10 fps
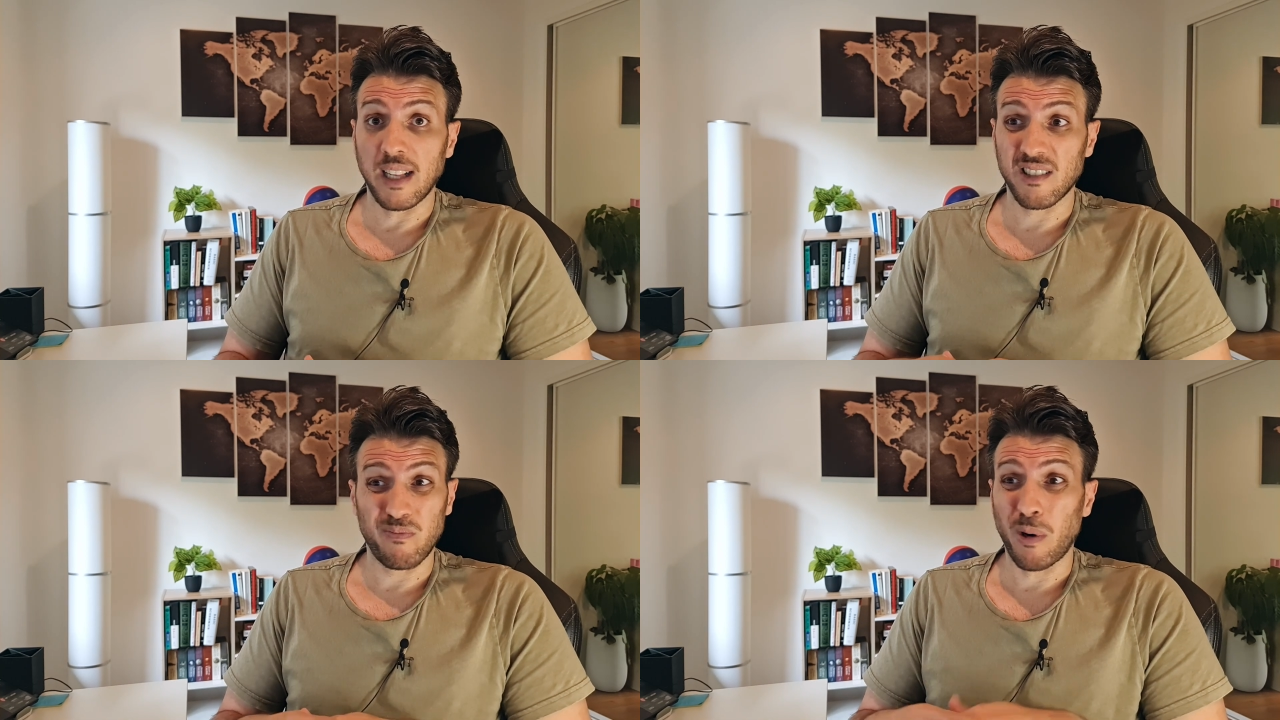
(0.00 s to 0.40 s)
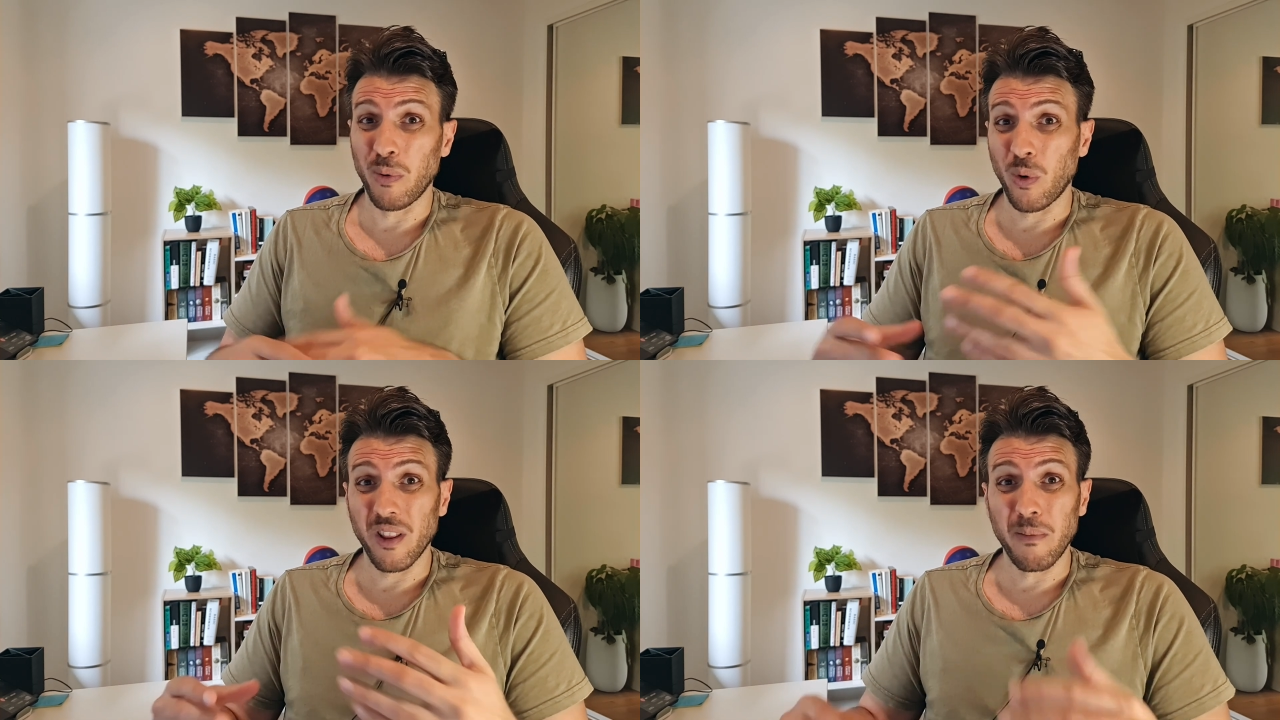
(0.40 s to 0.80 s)
That's
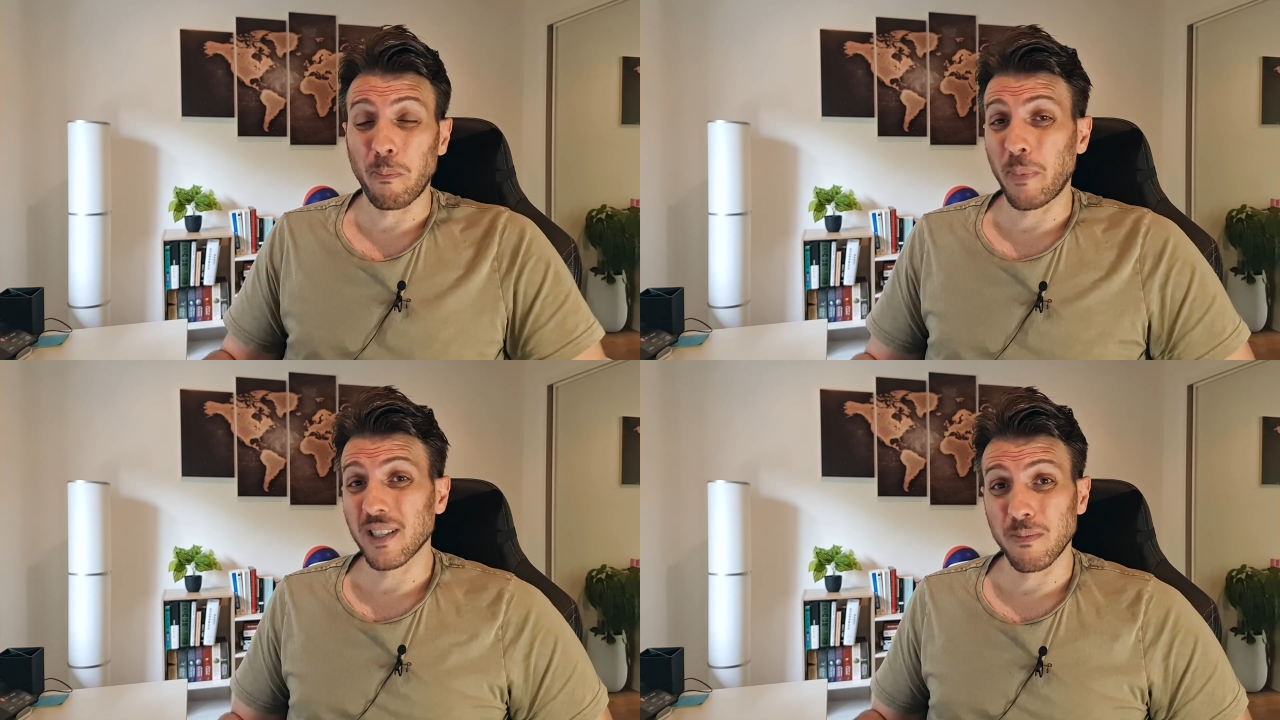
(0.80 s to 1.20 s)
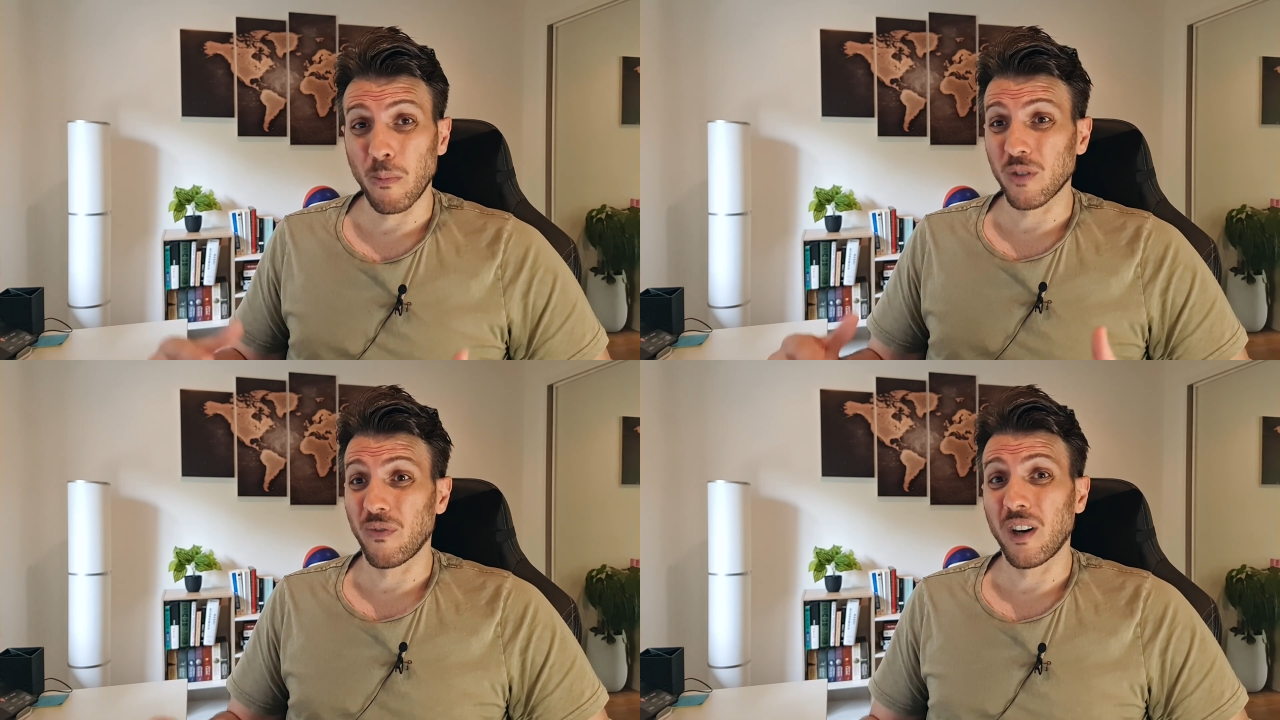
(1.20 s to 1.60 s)
probably one of the best
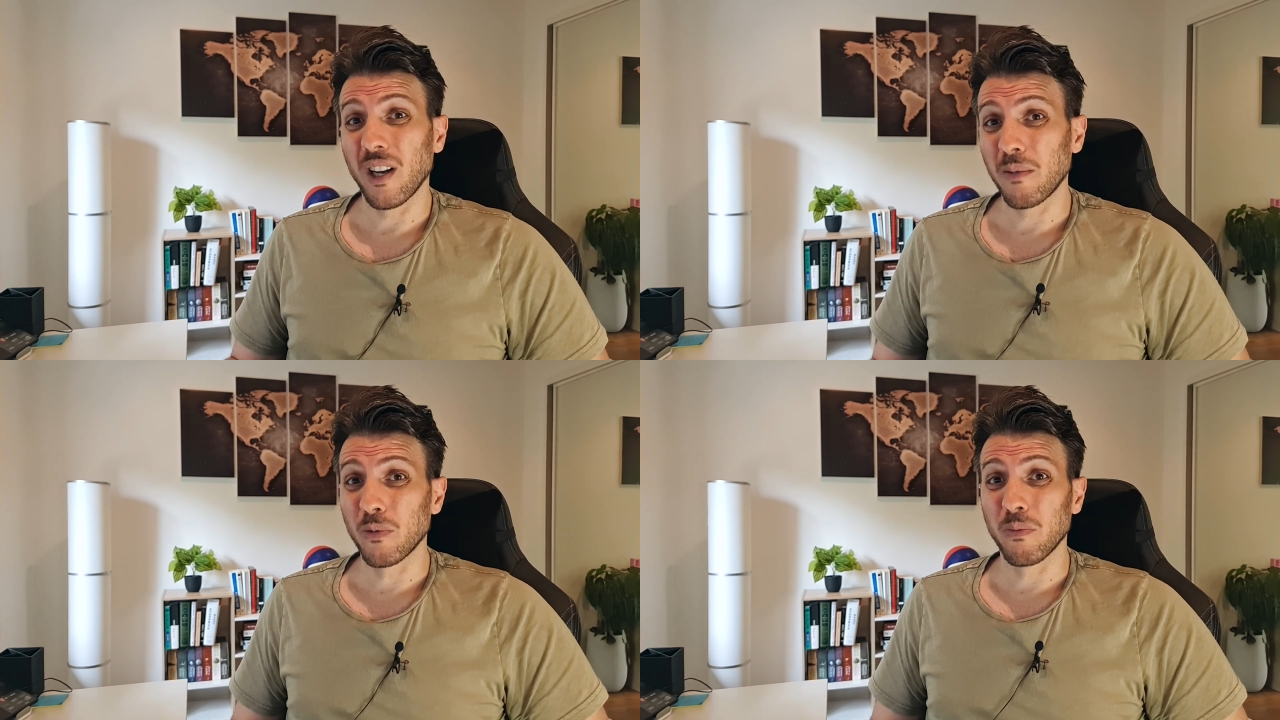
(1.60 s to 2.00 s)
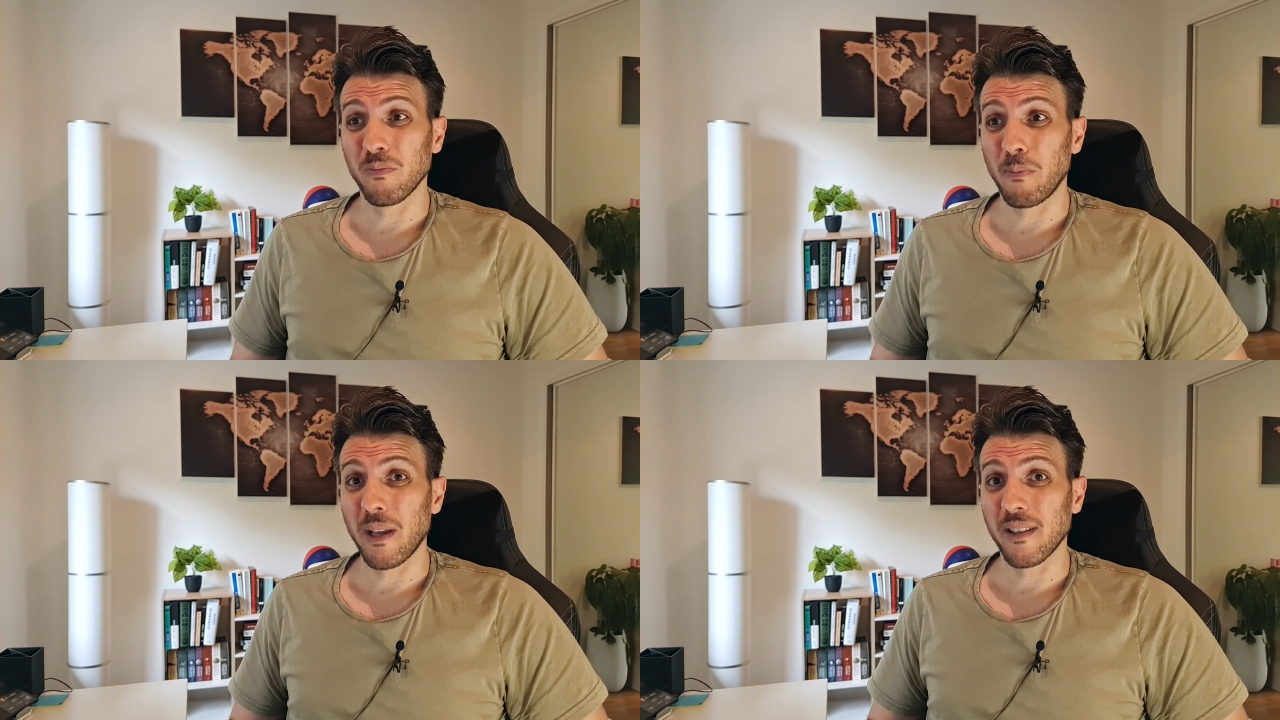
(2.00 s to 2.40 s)
and most viable
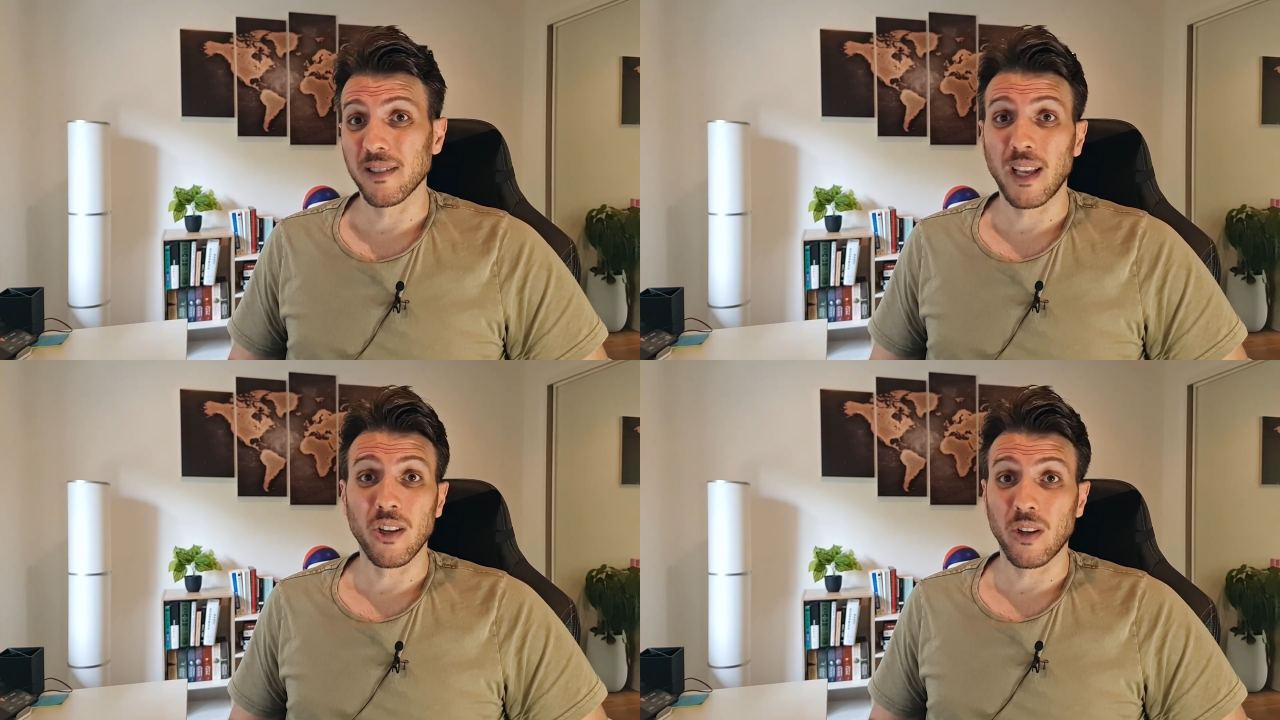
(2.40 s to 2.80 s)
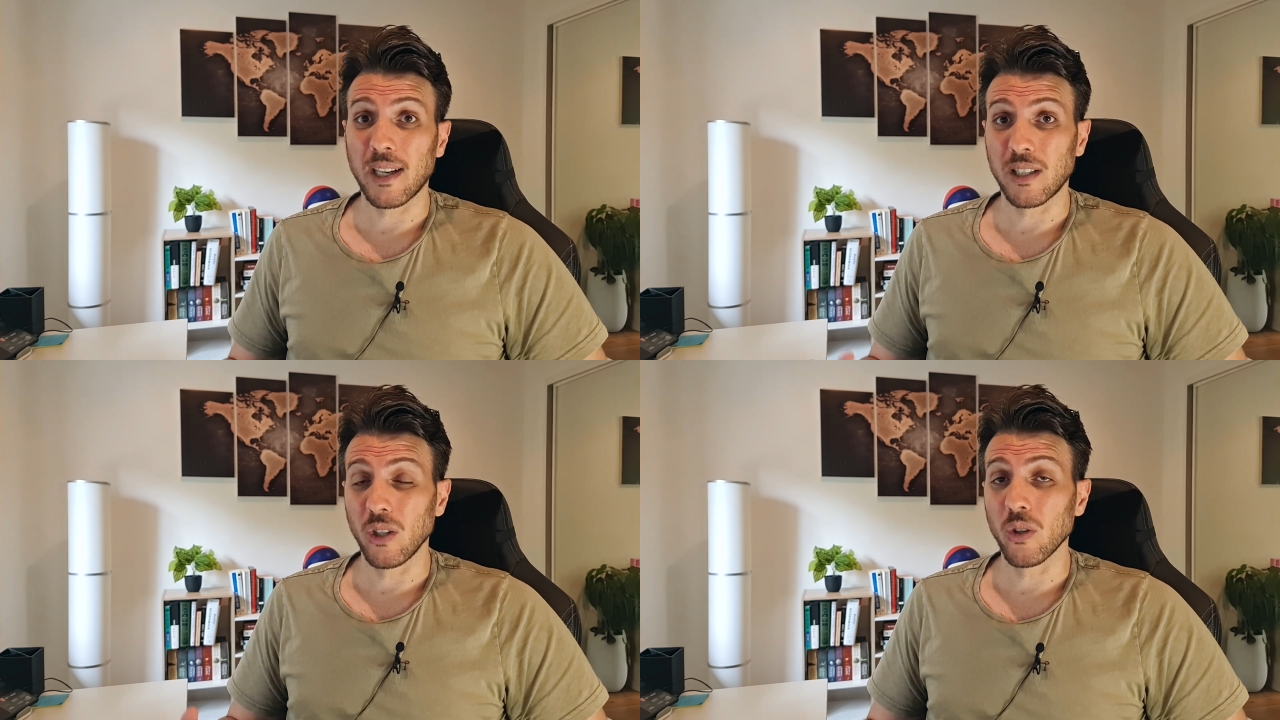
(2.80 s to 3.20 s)
methods that you can
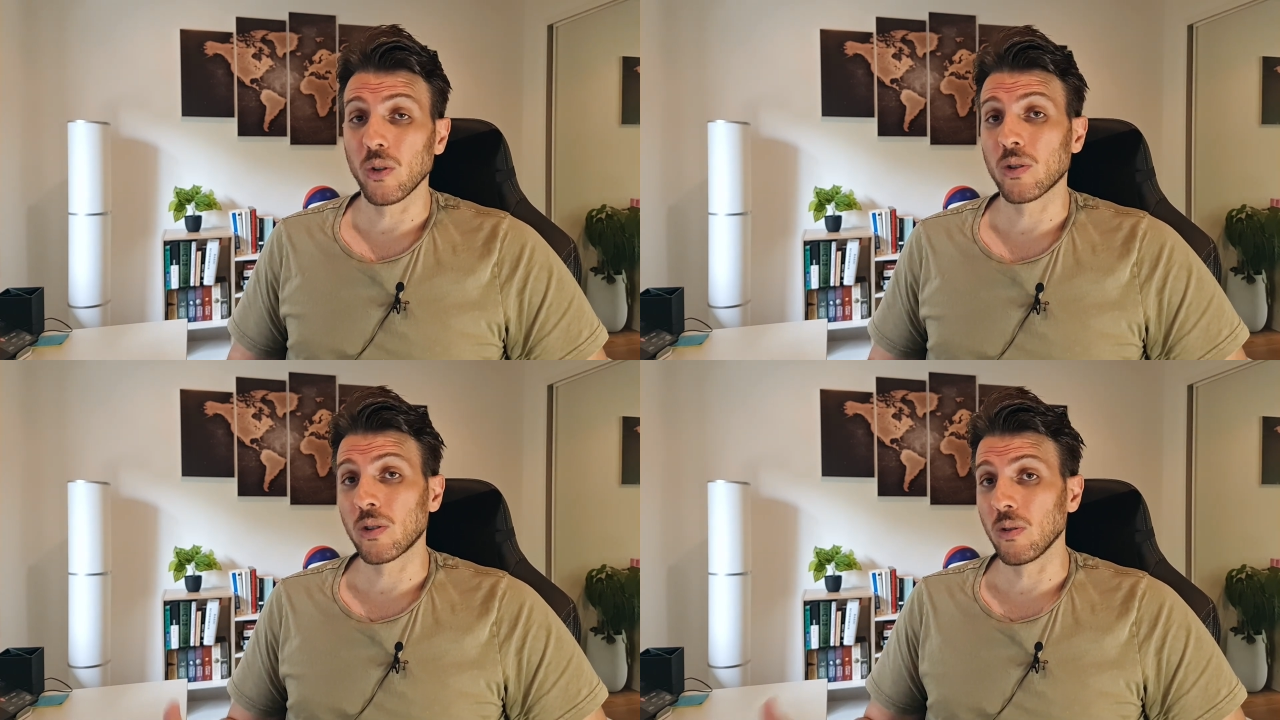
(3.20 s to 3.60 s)
actually use